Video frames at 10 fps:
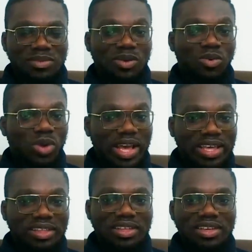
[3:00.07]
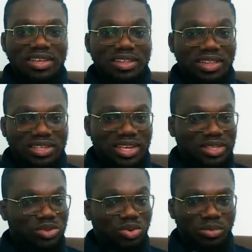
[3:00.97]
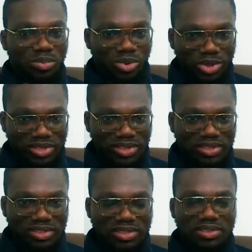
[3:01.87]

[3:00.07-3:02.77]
And why these are so important